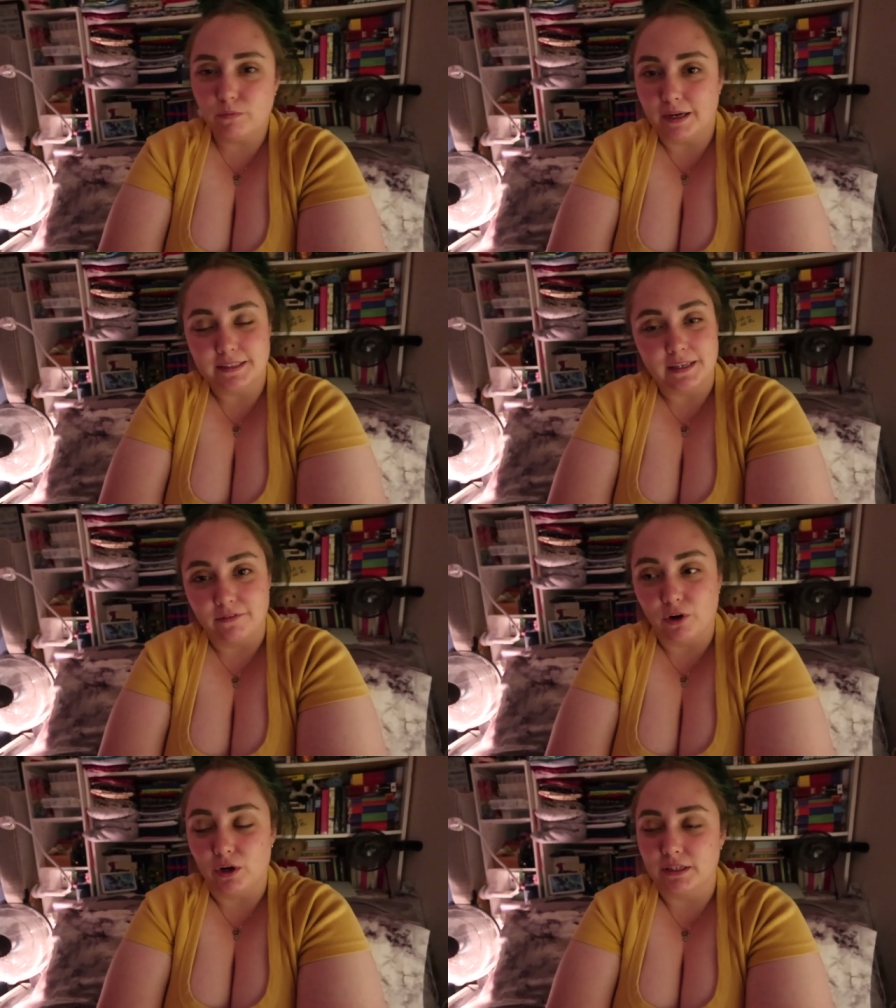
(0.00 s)
Wesley,
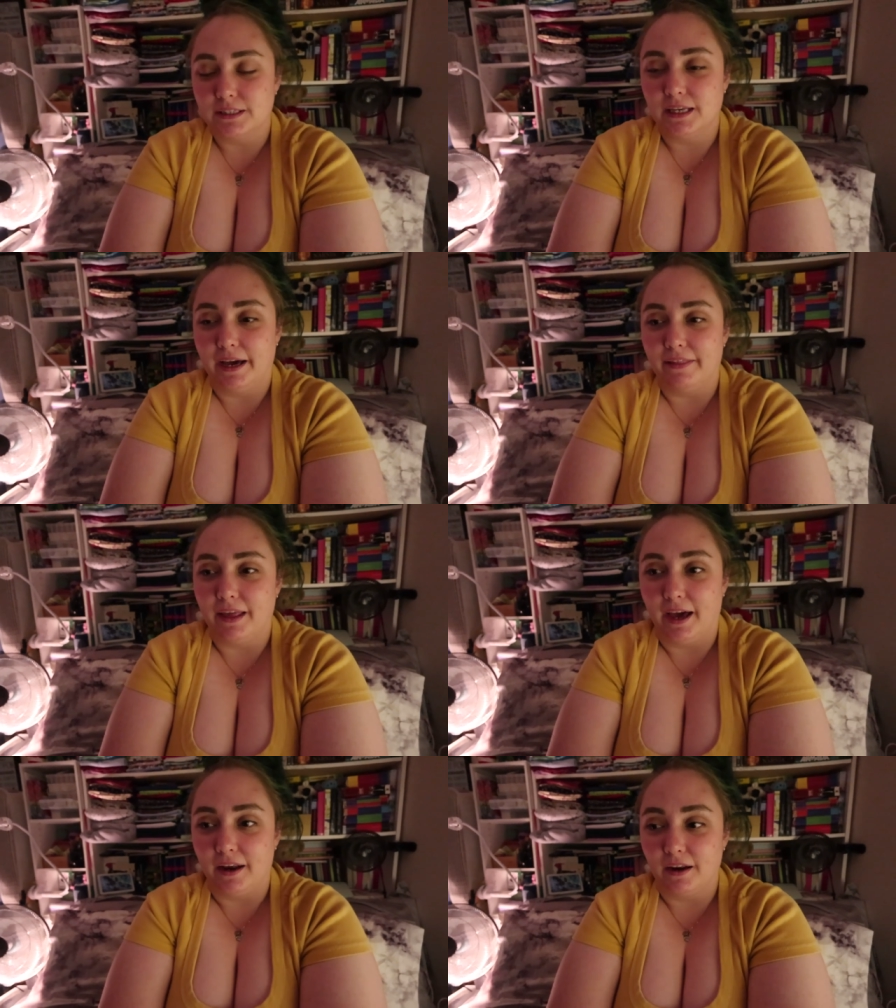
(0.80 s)
of course, and
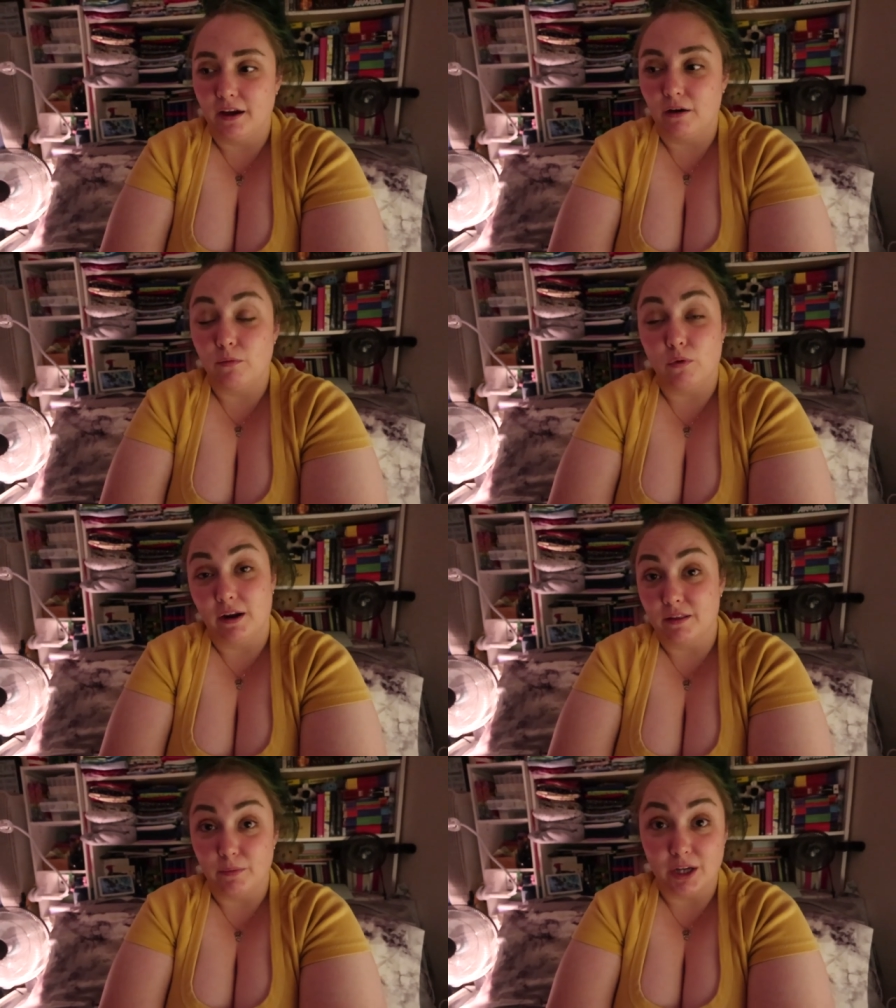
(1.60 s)
then
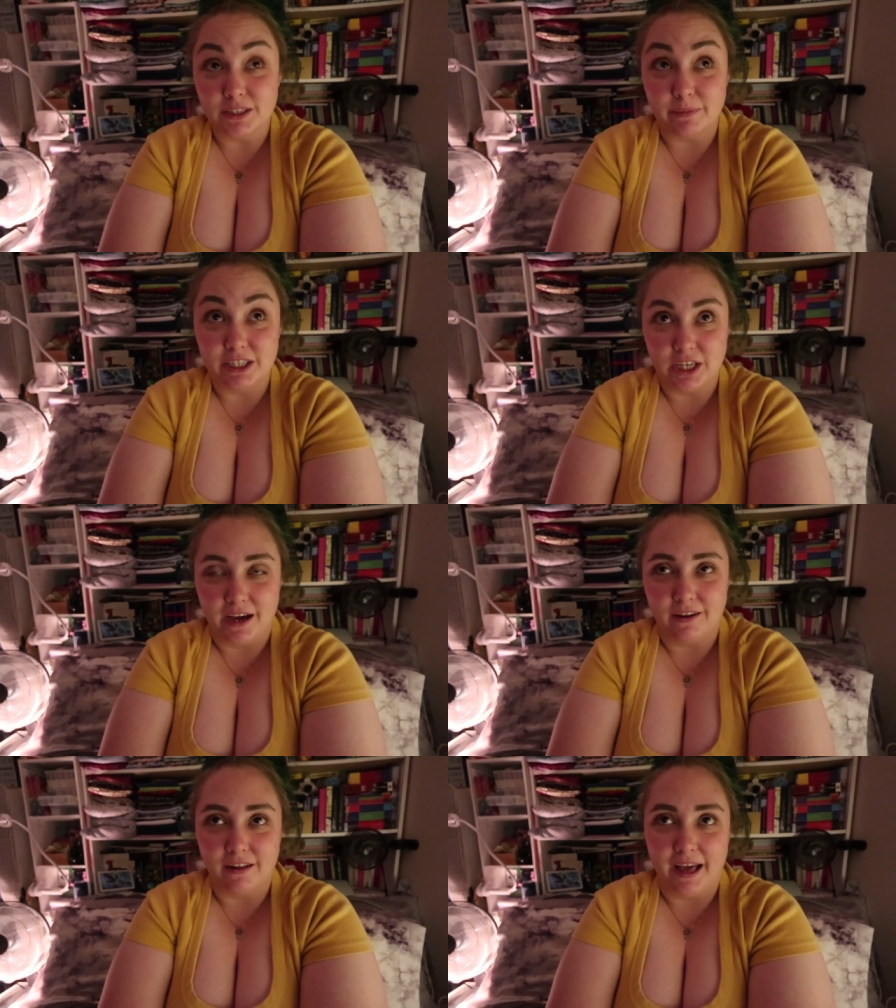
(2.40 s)
one of the mods on my
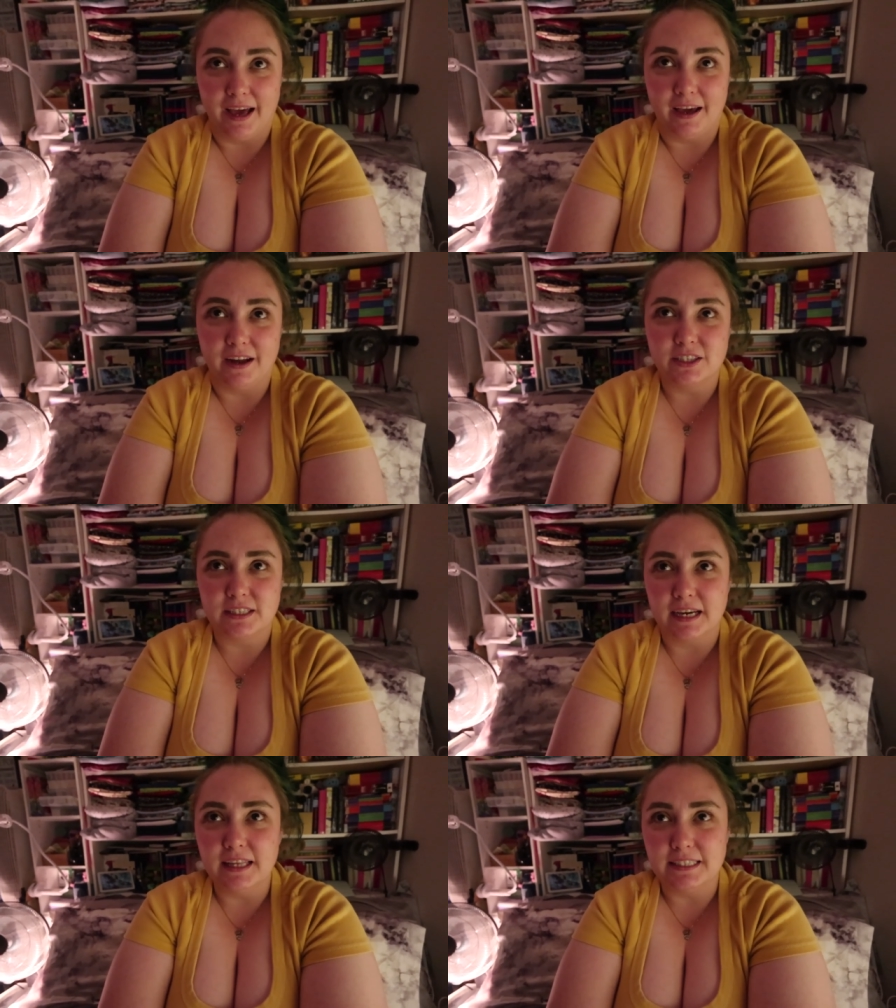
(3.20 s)
channel, and I
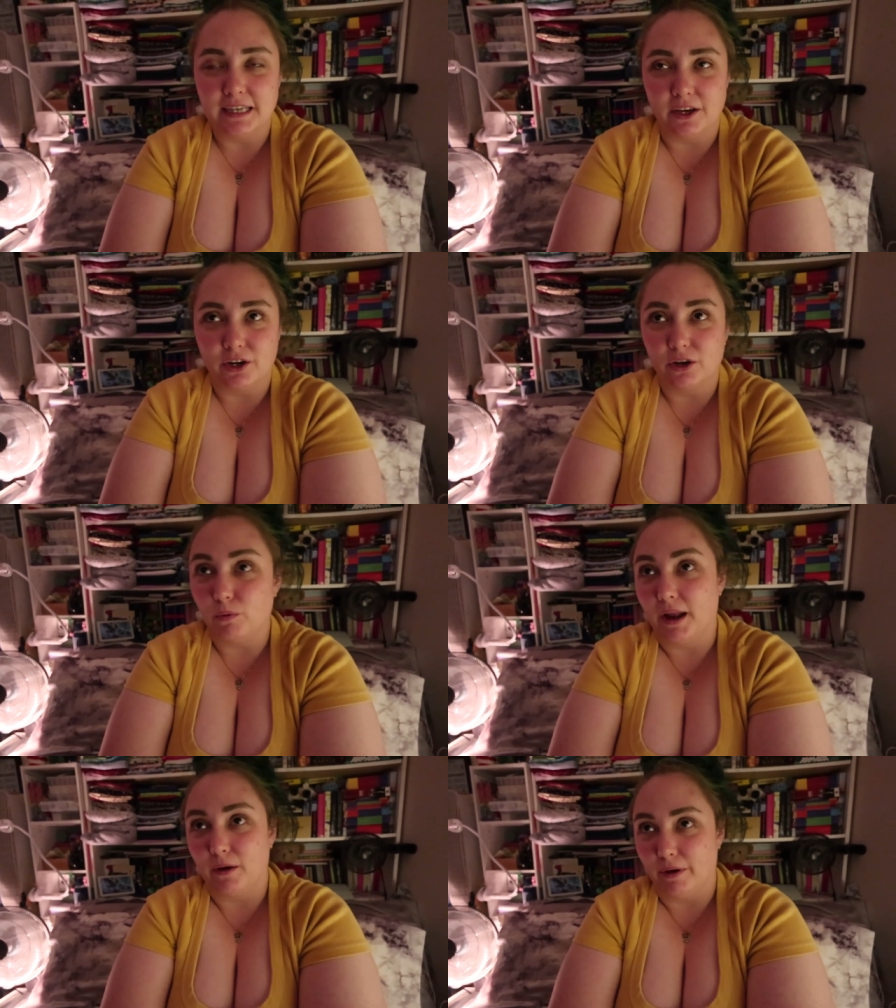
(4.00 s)
was kind of like telling her
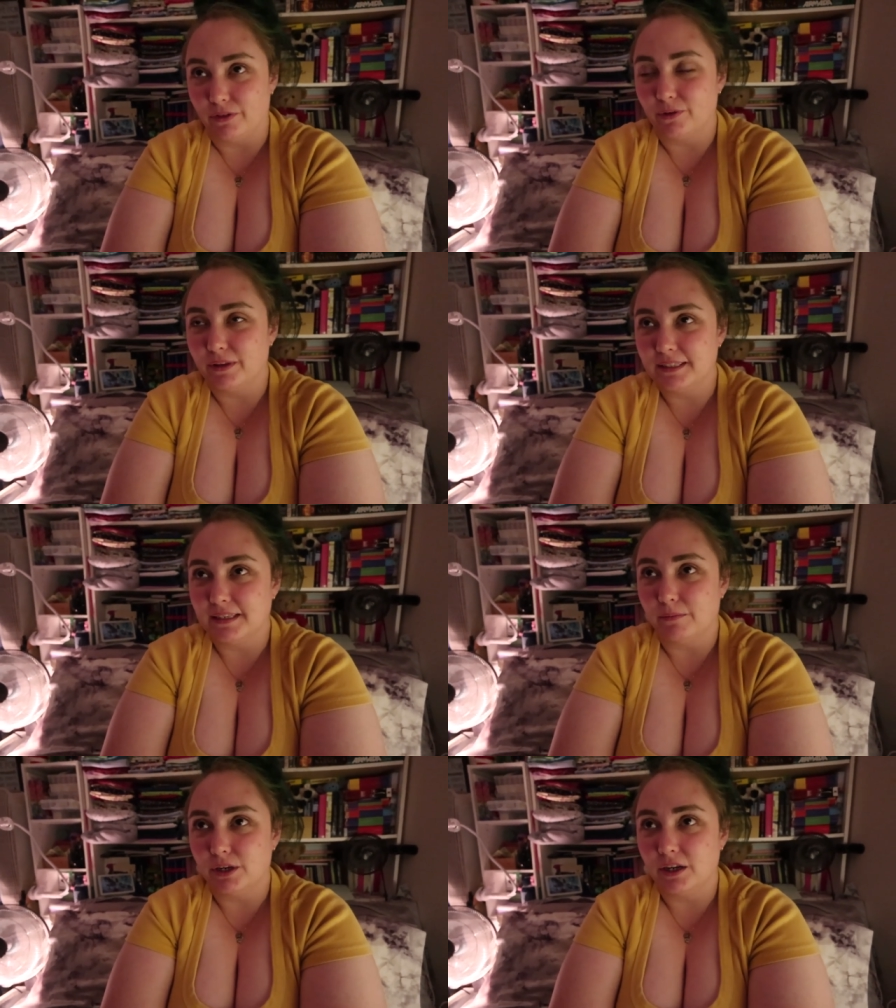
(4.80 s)
what I went through this
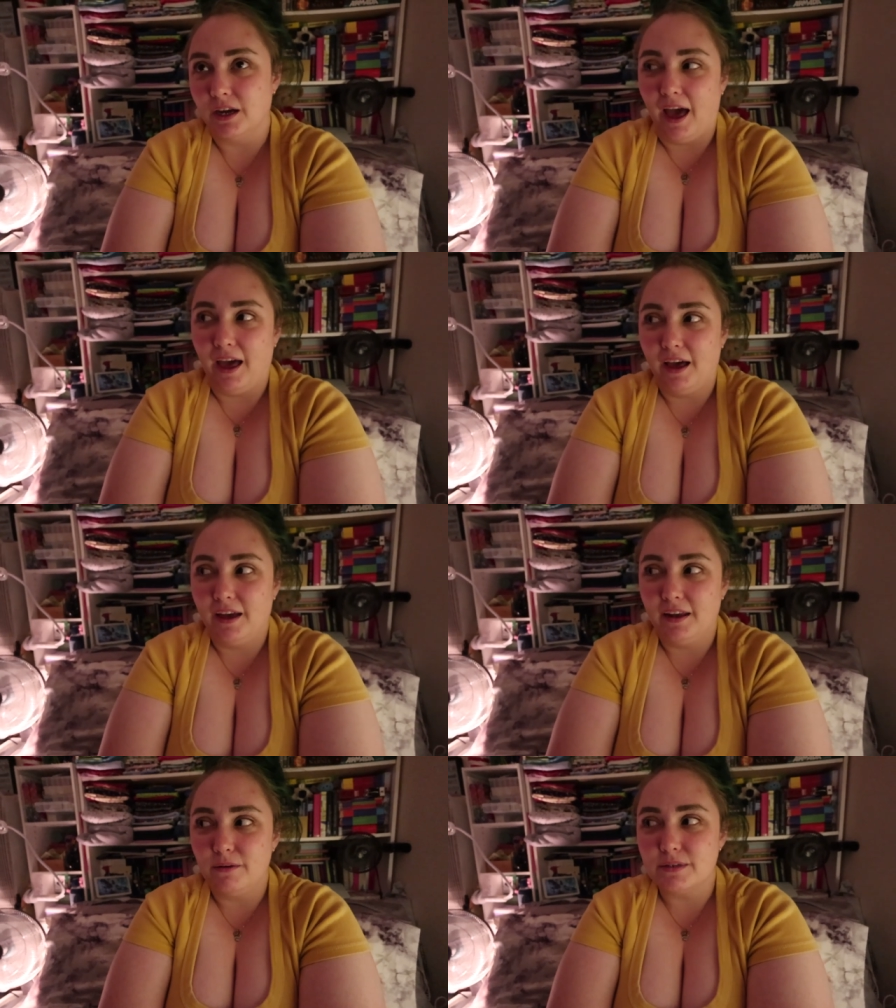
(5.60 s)
summer,
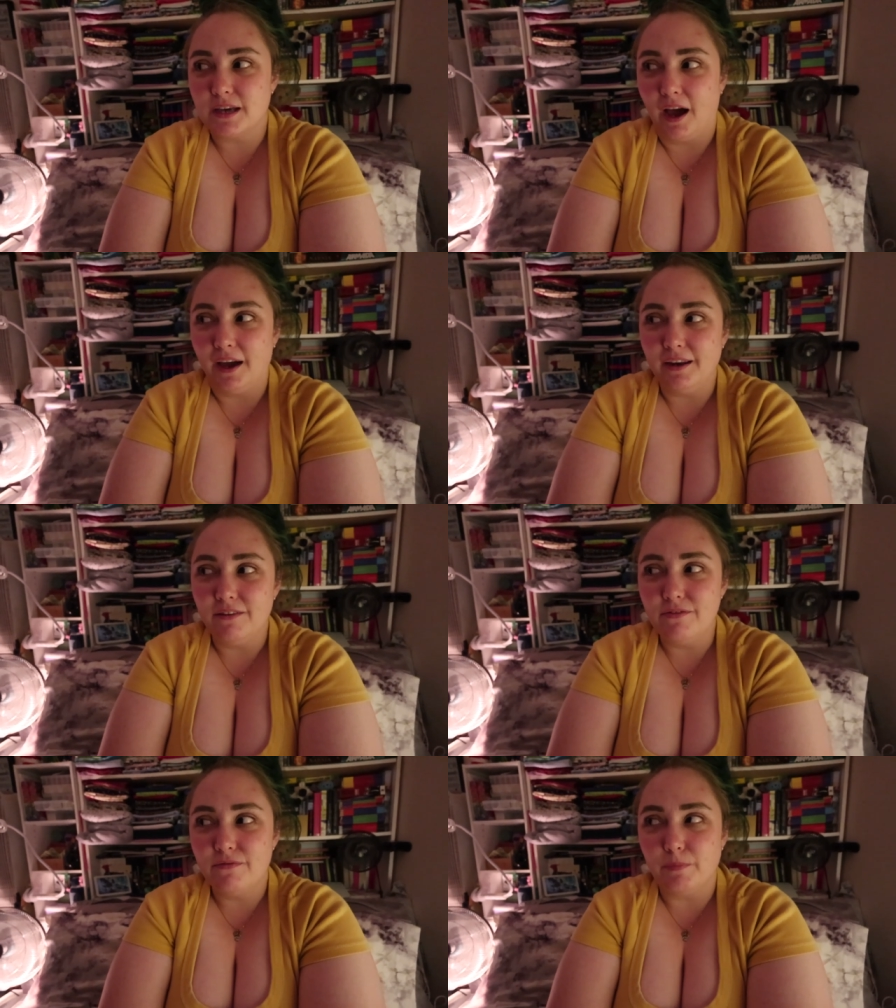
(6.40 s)
and it was kind
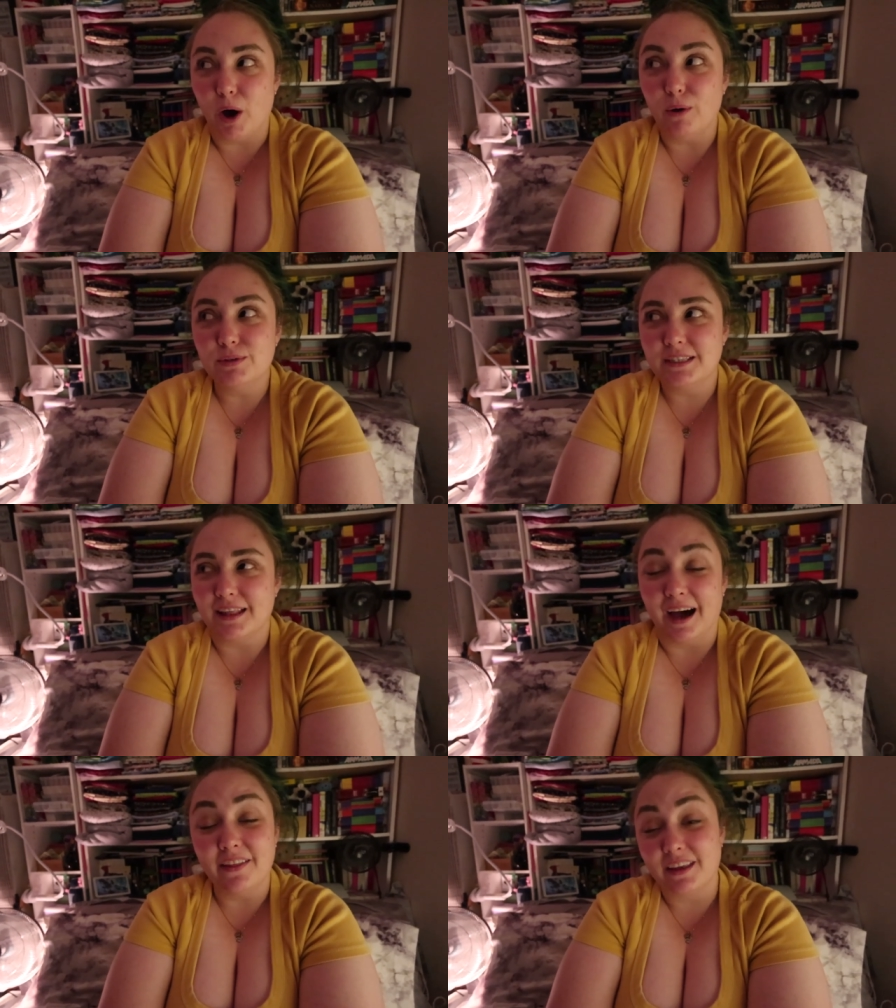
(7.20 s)
of post
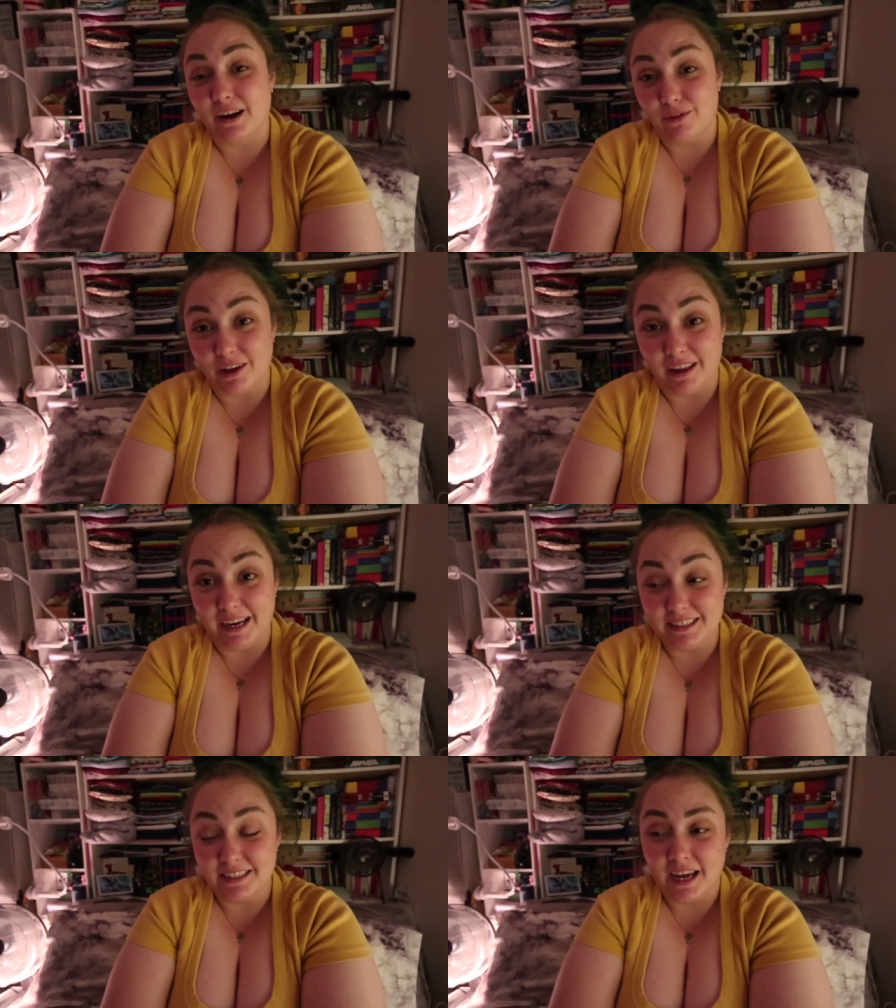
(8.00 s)
that that I
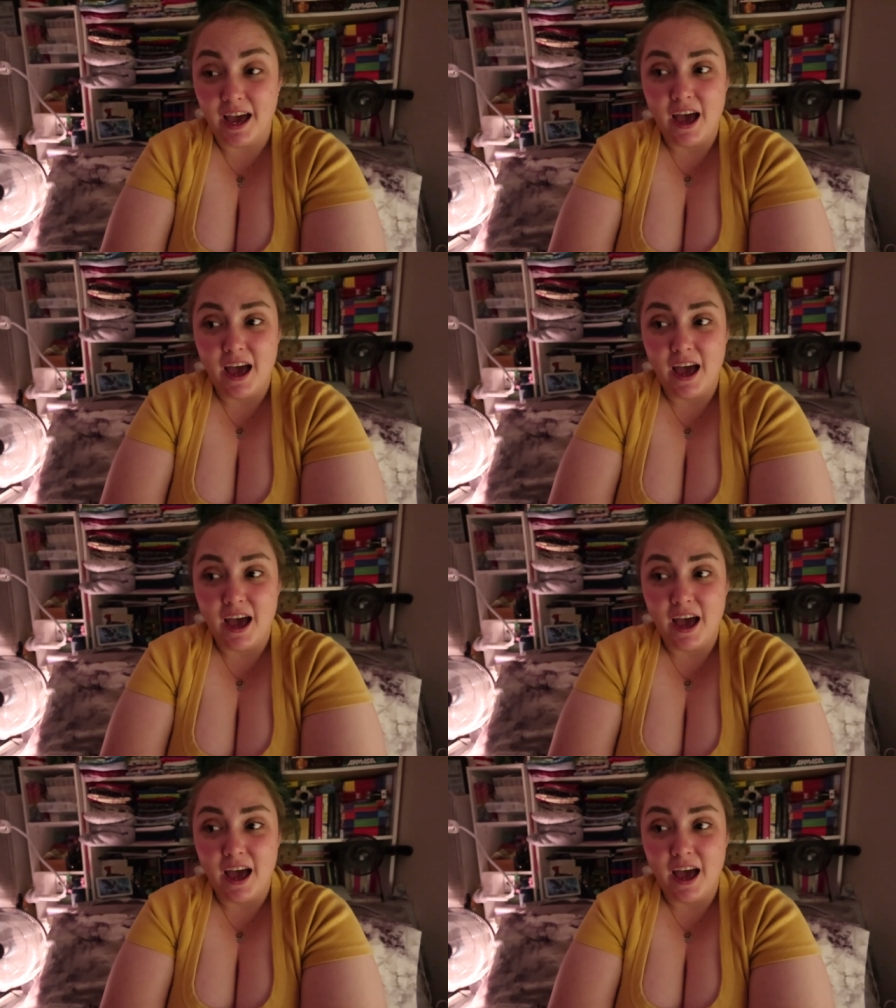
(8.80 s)
realized